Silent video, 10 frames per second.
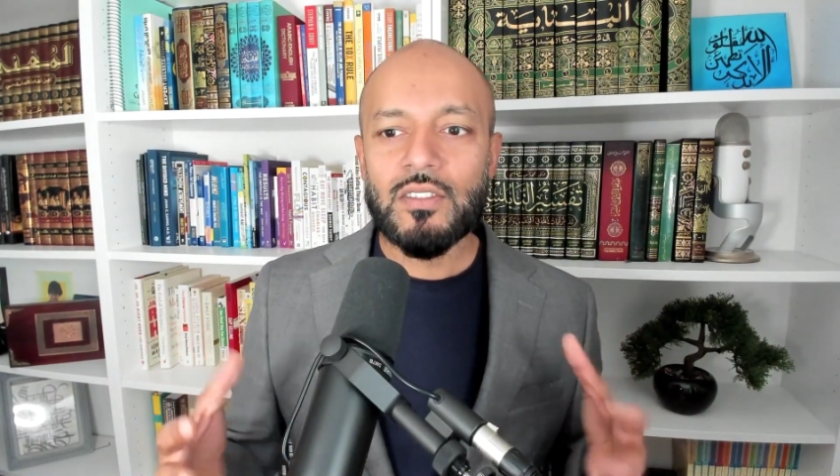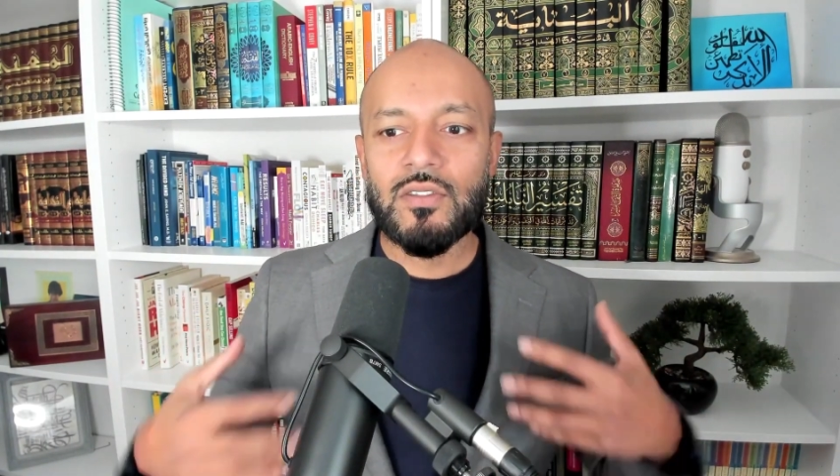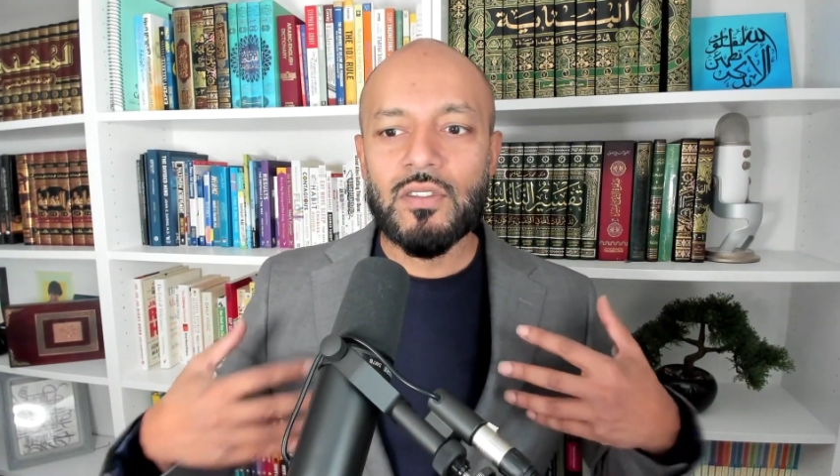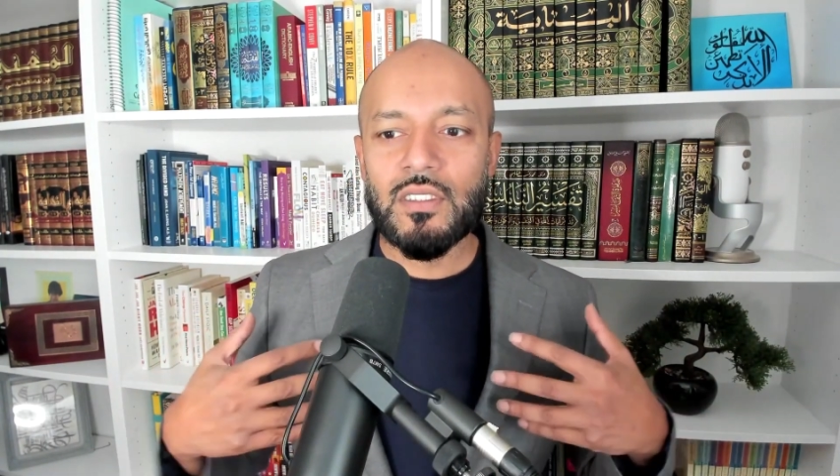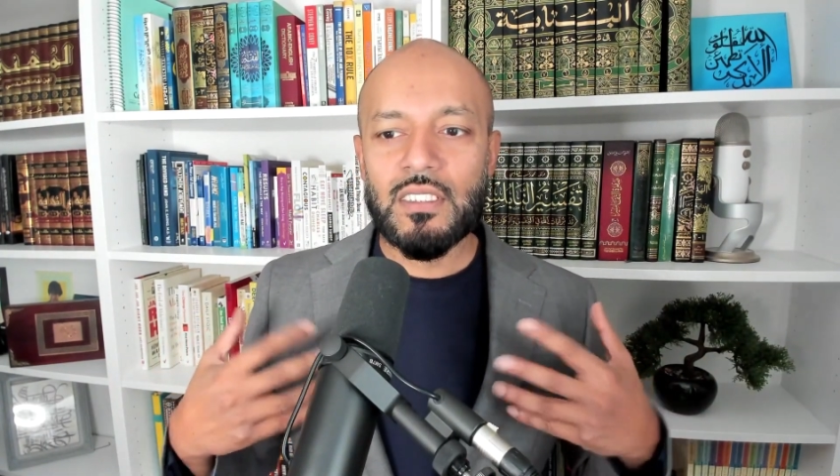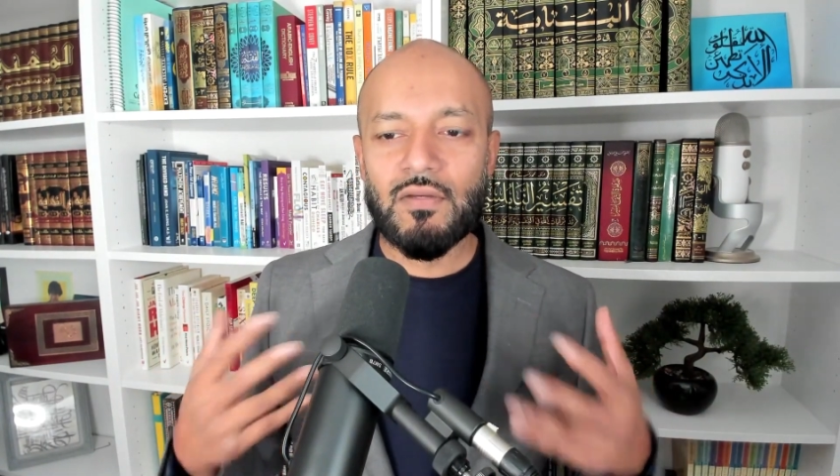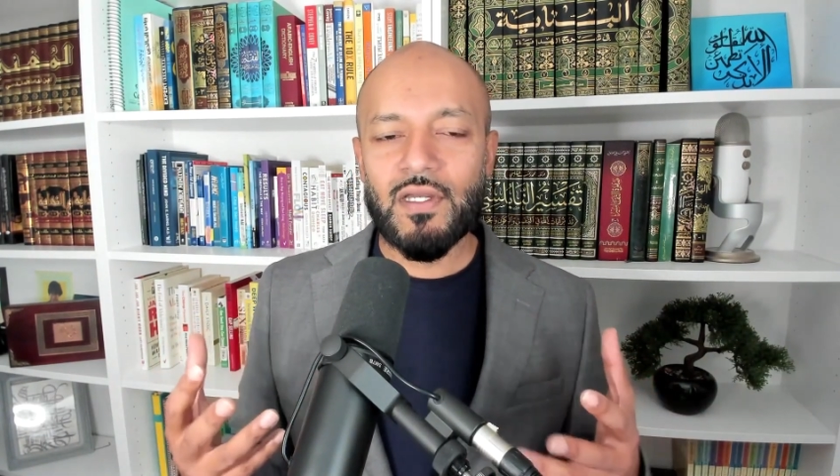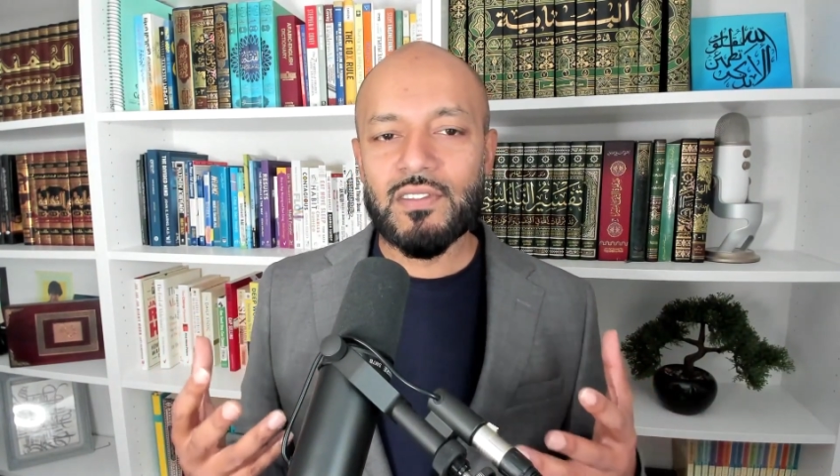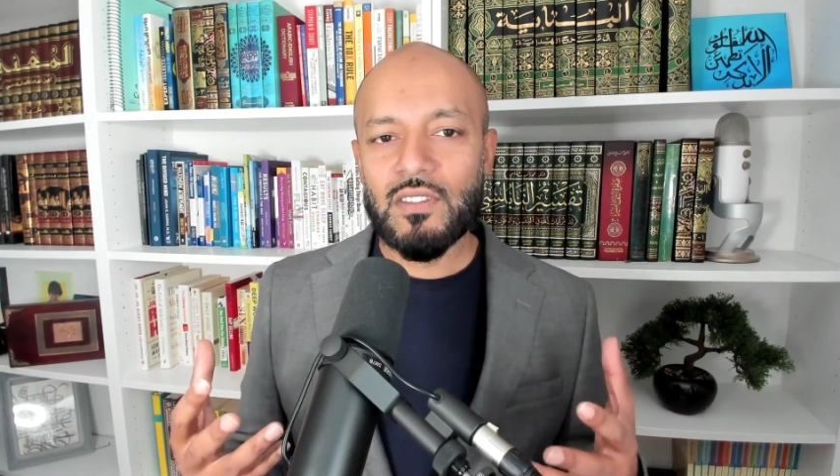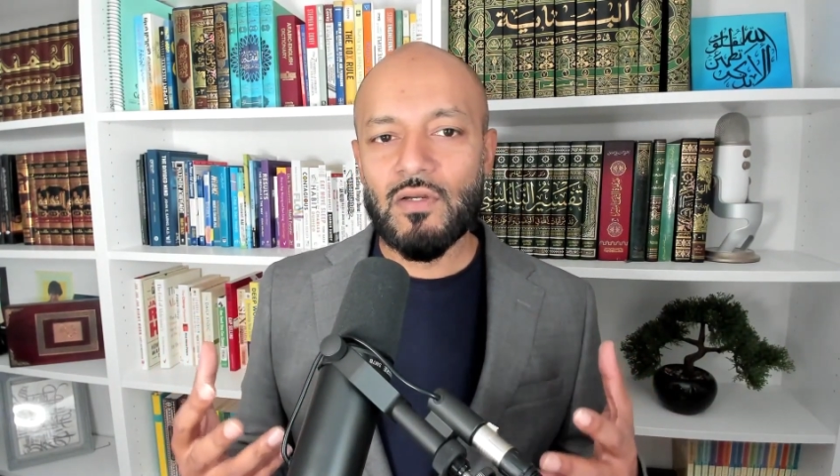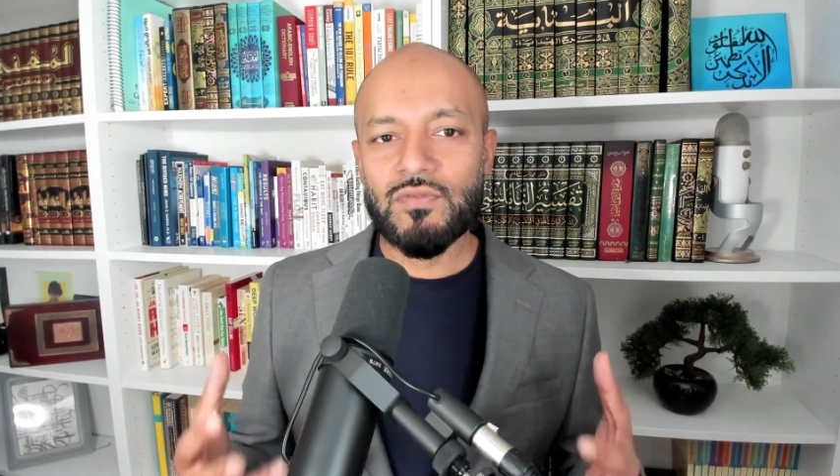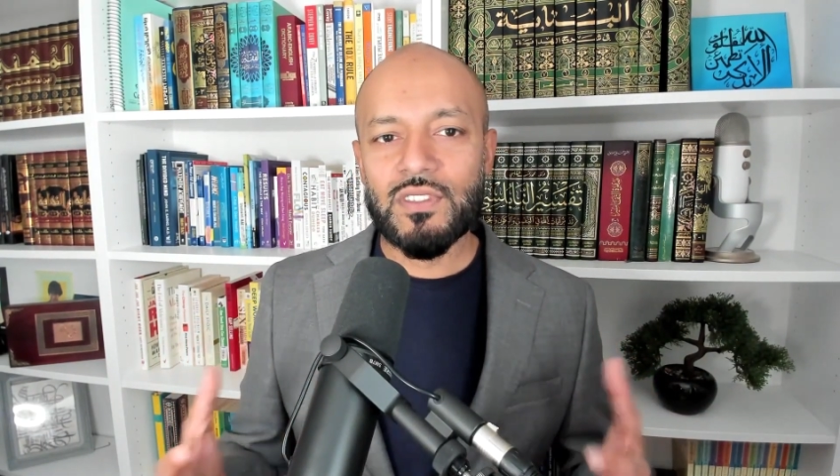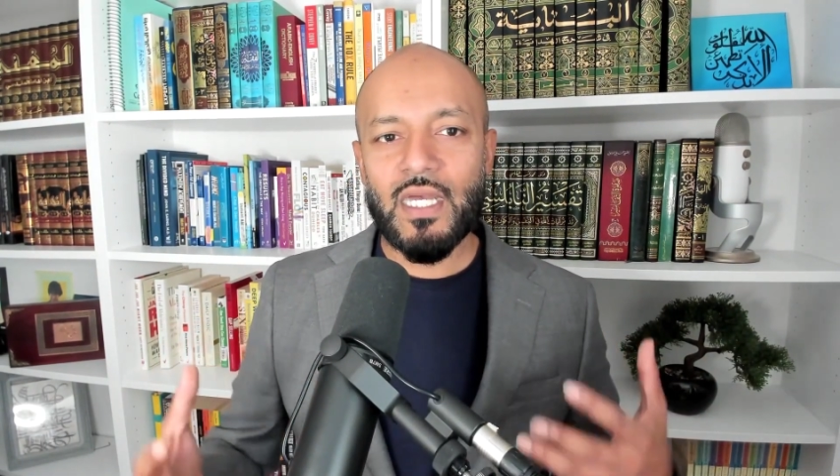to give ourselves